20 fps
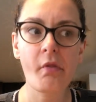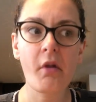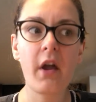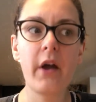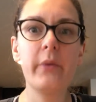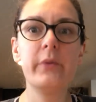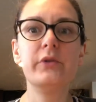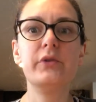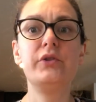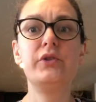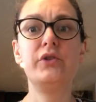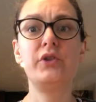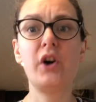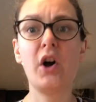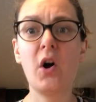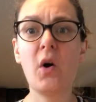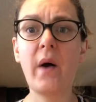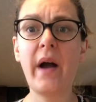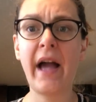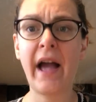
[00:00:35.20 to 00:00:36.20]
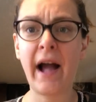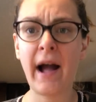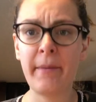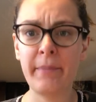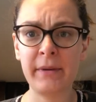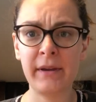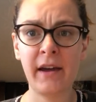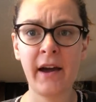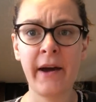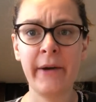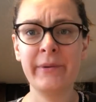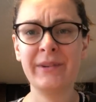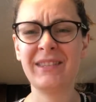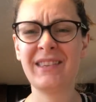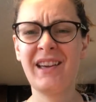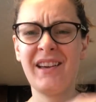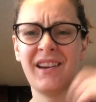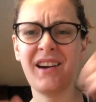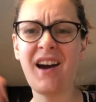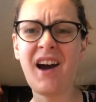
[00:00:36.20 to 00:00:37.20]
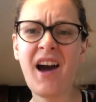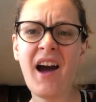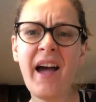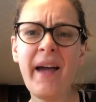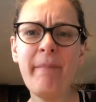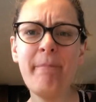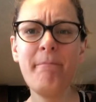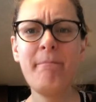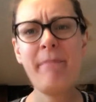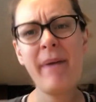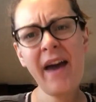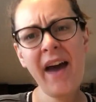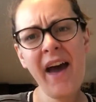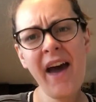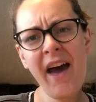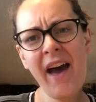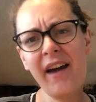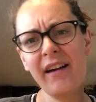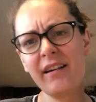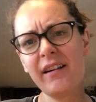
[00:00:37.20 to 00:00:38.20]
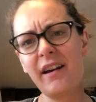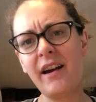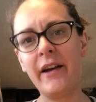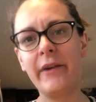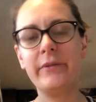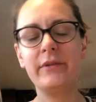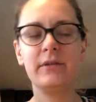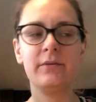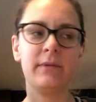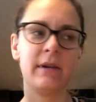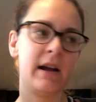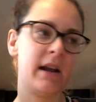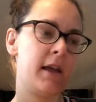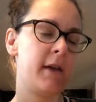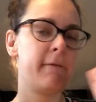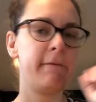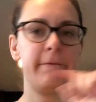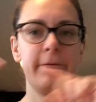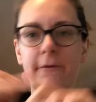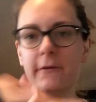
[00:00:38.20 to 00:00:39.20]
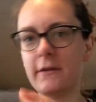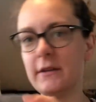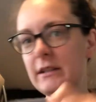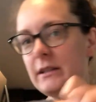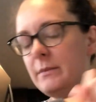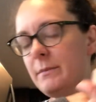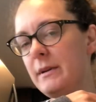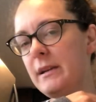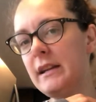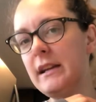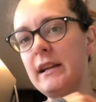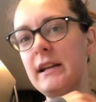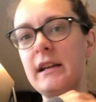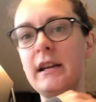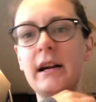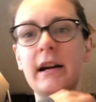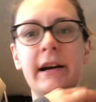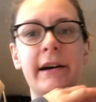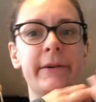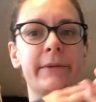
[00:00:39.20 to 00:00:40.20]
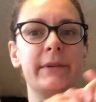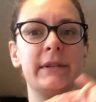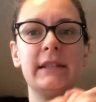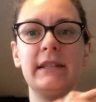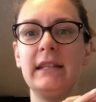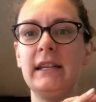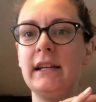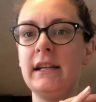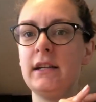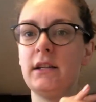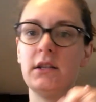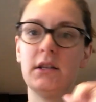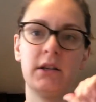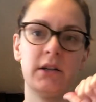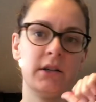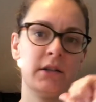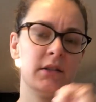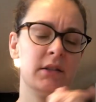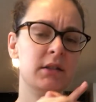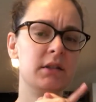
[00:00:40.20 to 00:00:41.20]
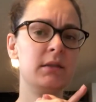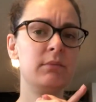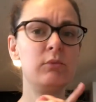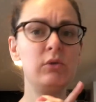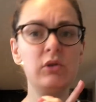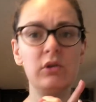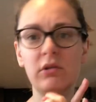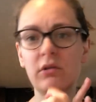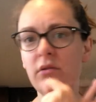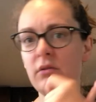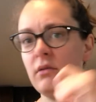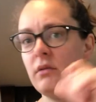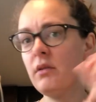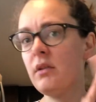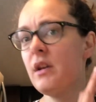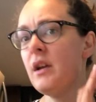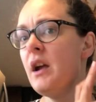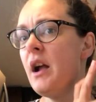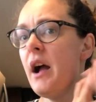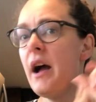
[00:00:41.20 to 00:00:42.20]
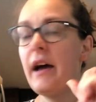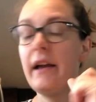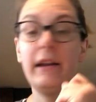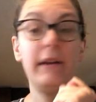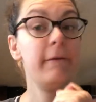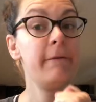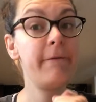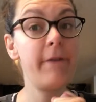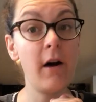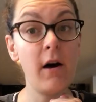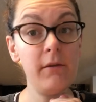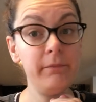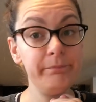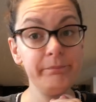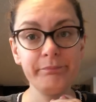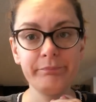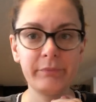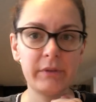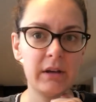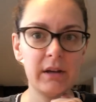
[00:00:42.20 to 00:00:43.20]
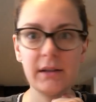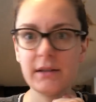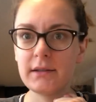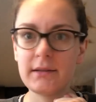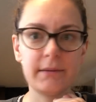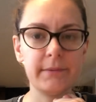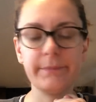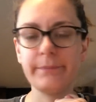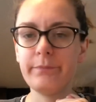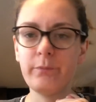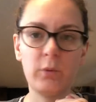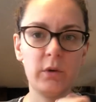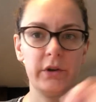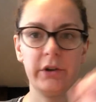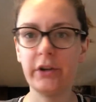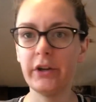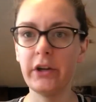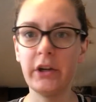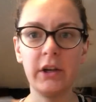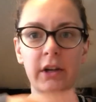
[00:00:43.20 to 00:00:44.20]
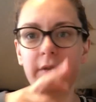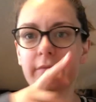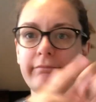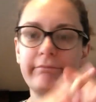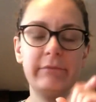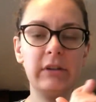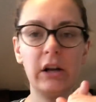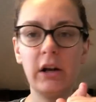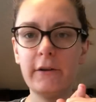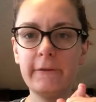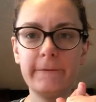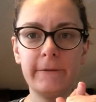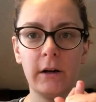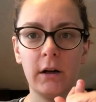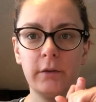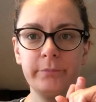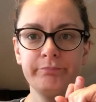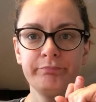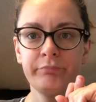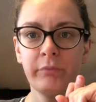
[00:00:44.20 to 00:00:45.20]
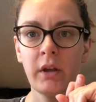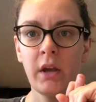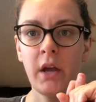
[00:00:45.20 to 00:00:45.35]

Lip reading: I was so happy. I was like, I'm back. I was riding full speed. I was taking turns smooth. I didn't fall, because when you're good, you don't fall.